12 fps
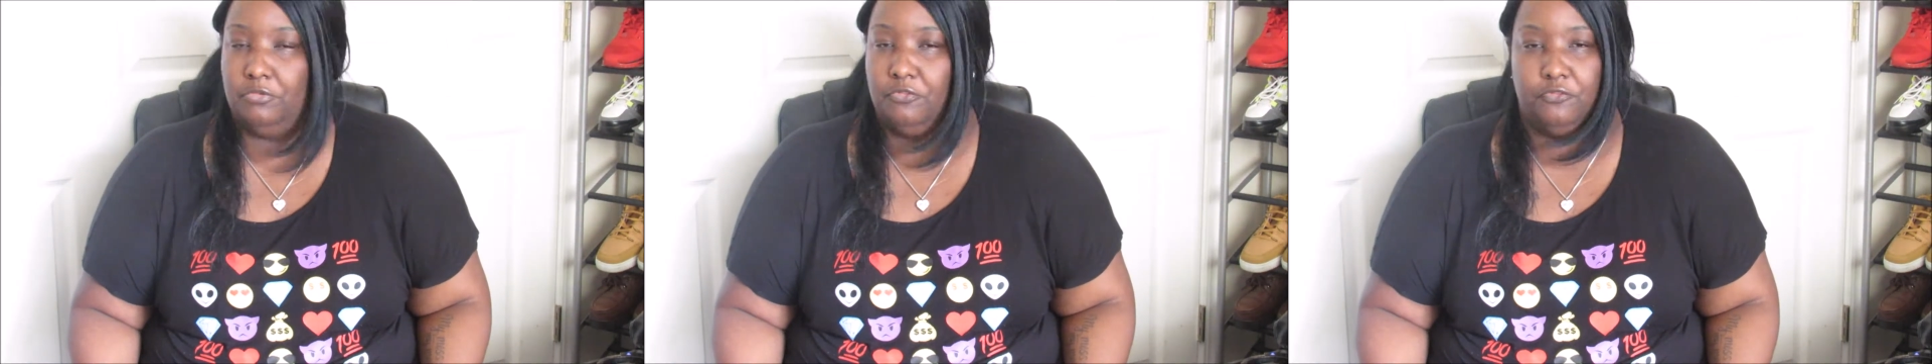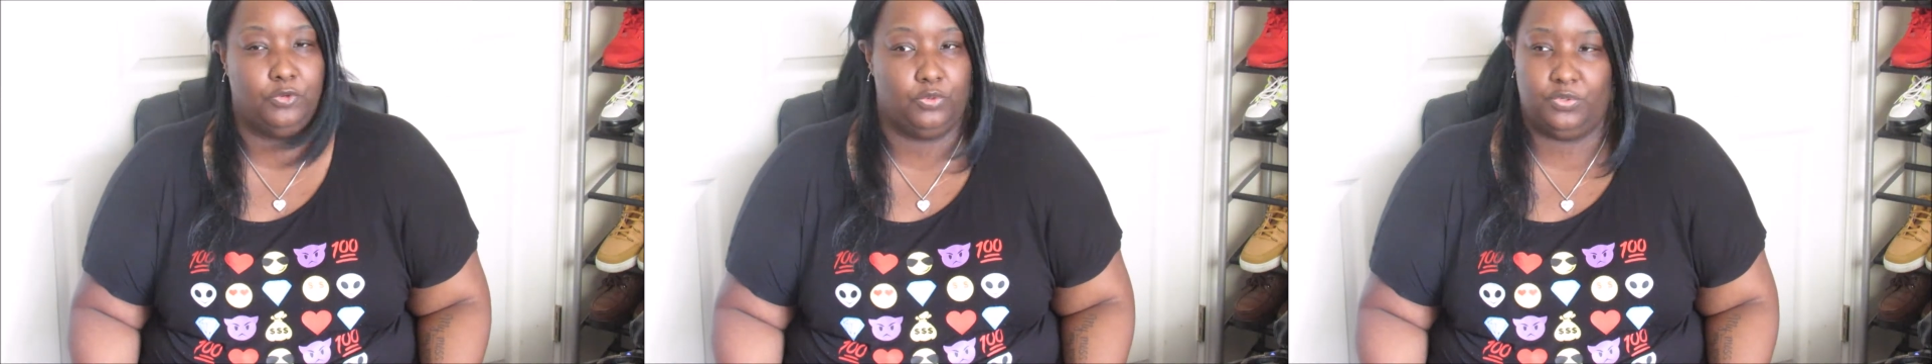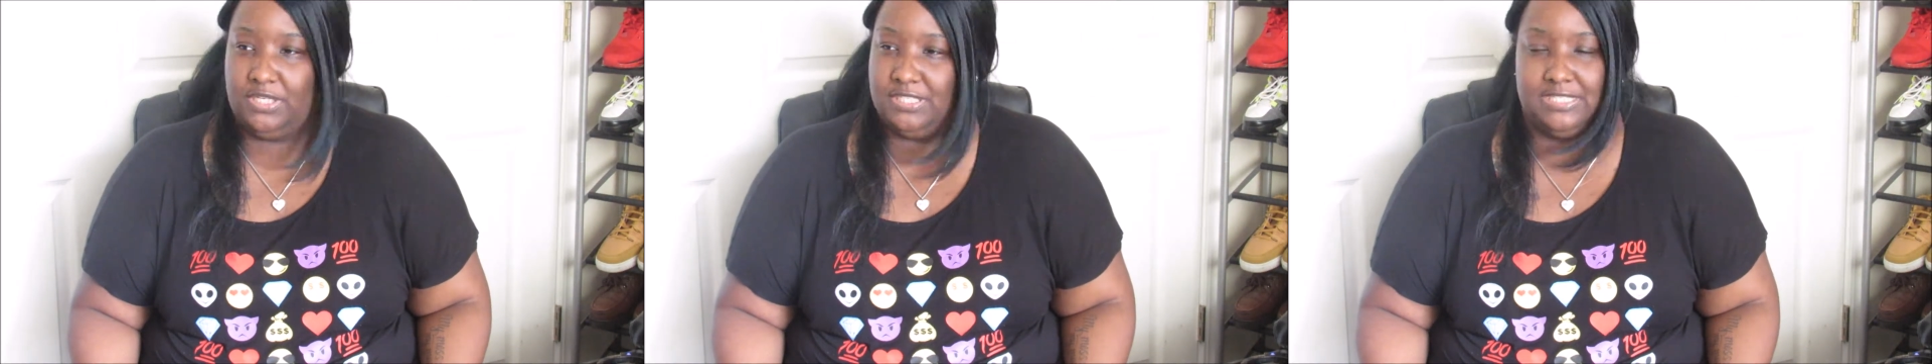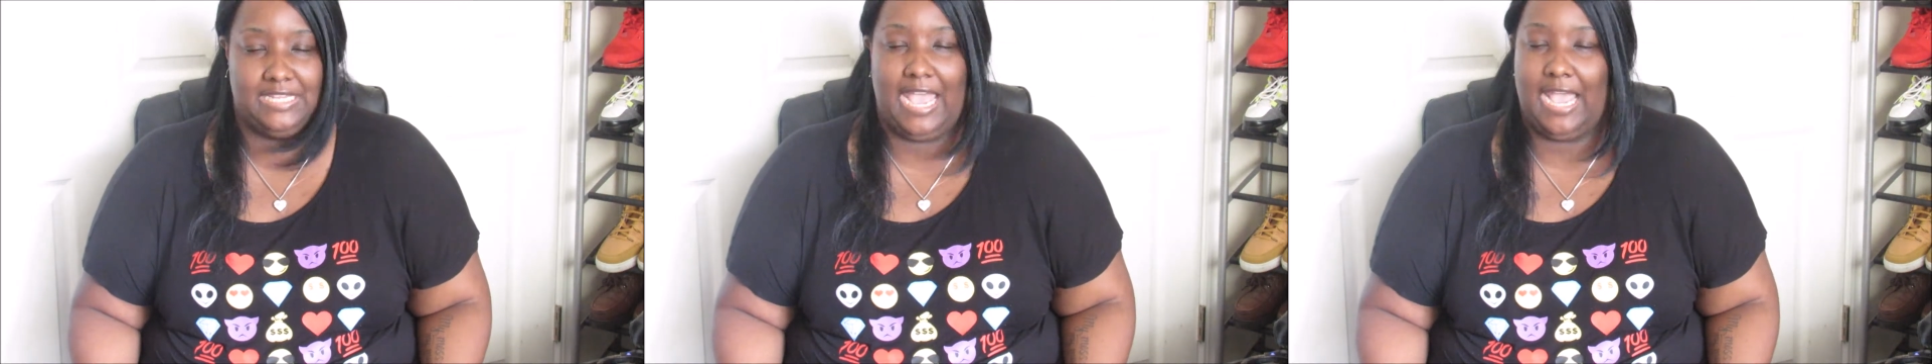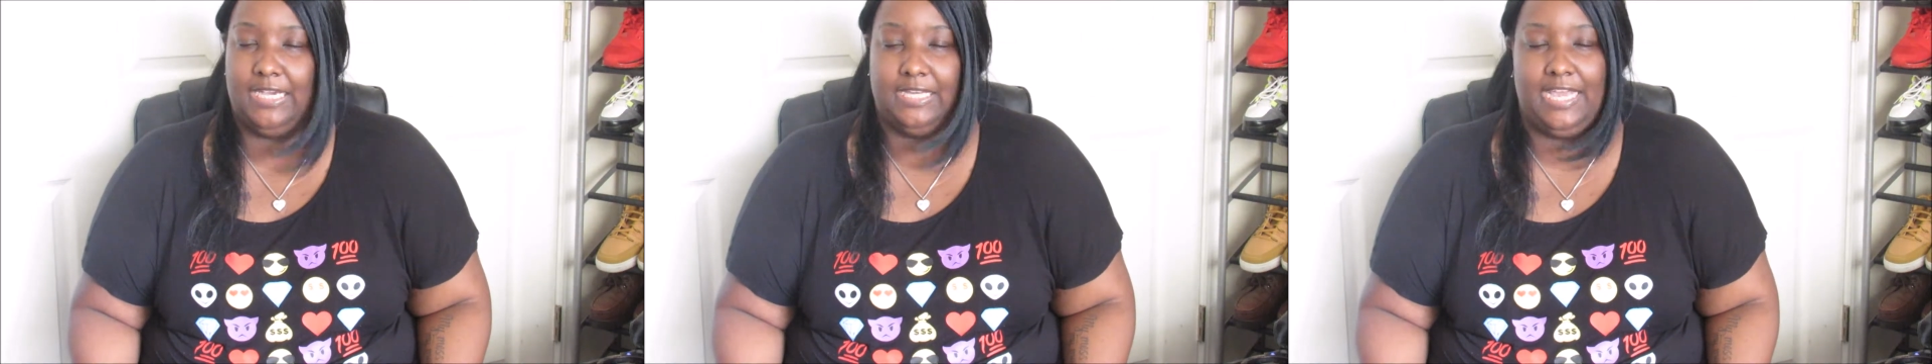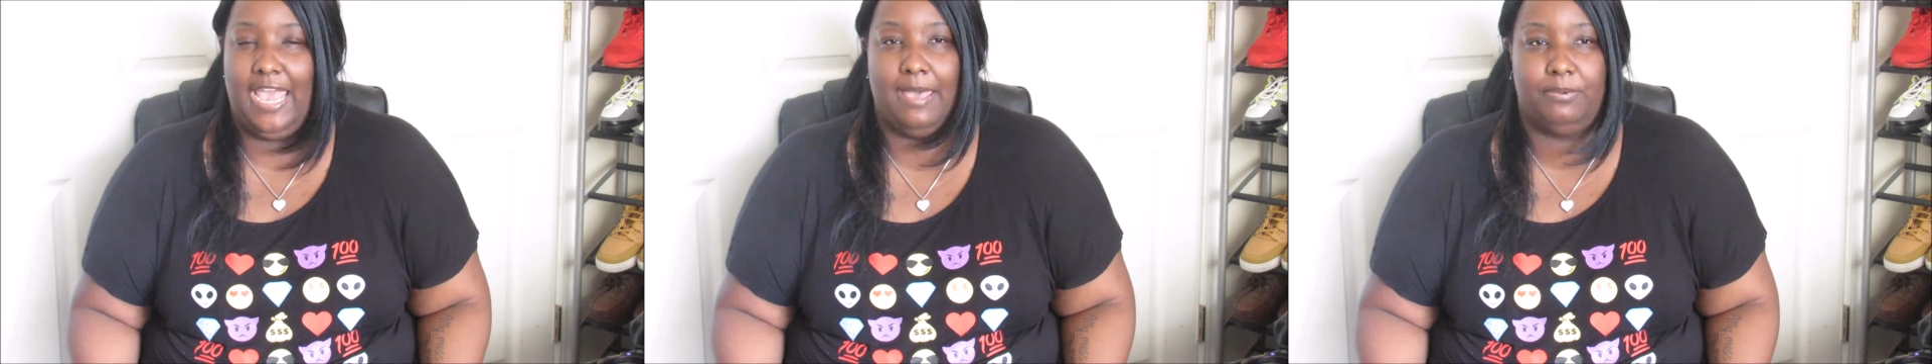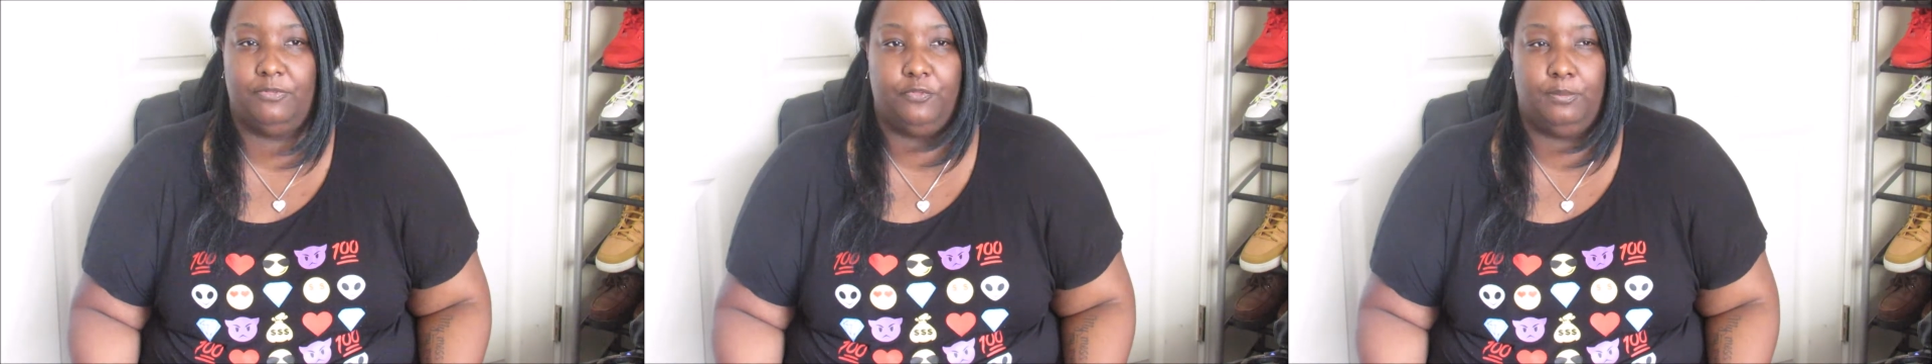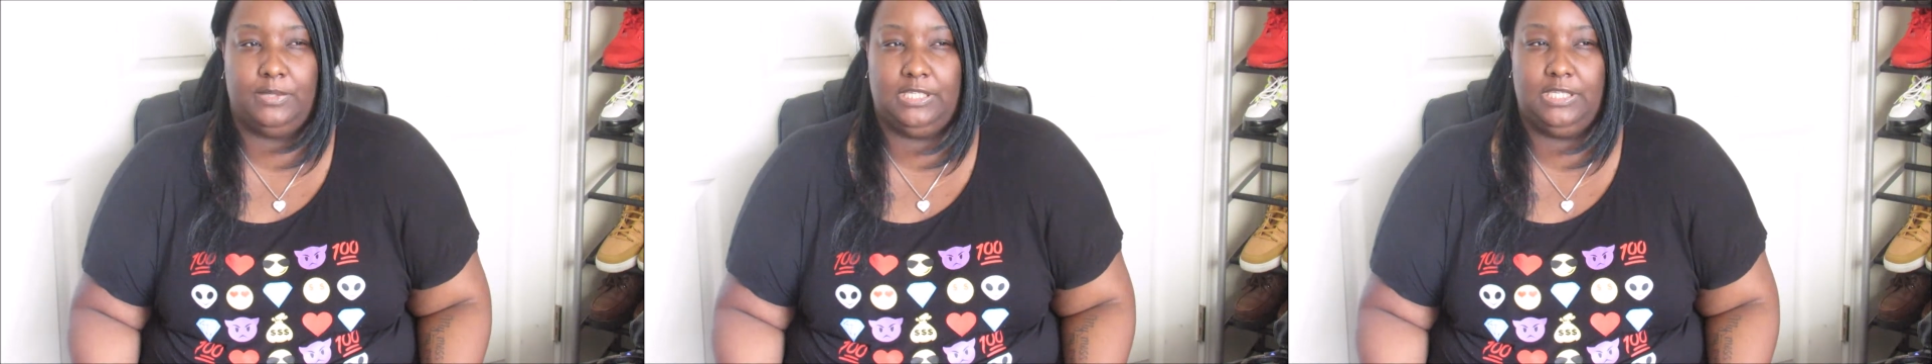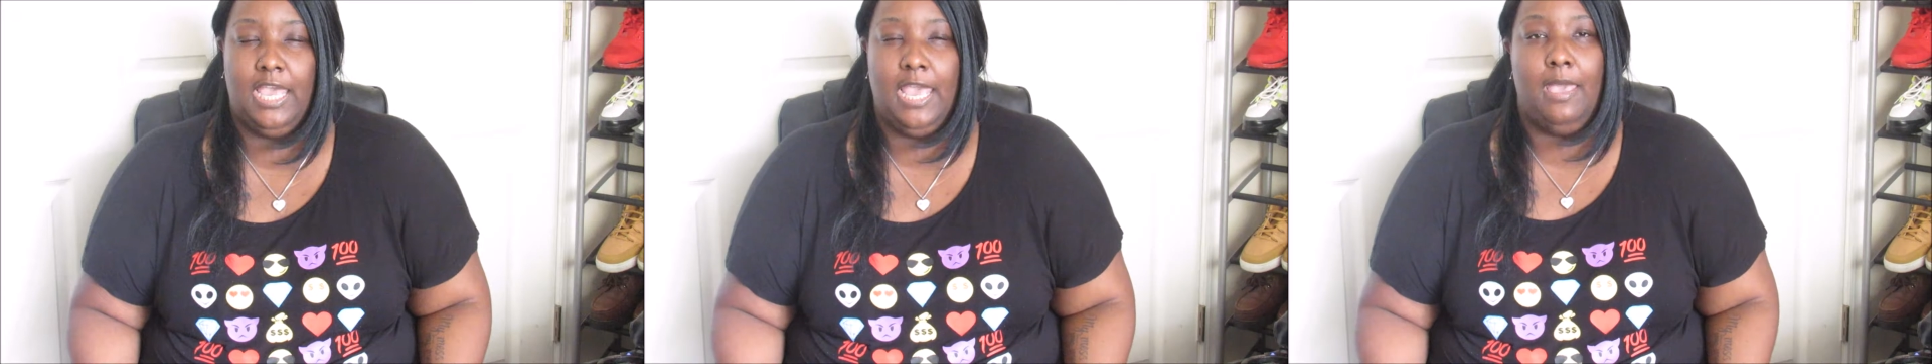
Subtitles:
food is not going to happen for me.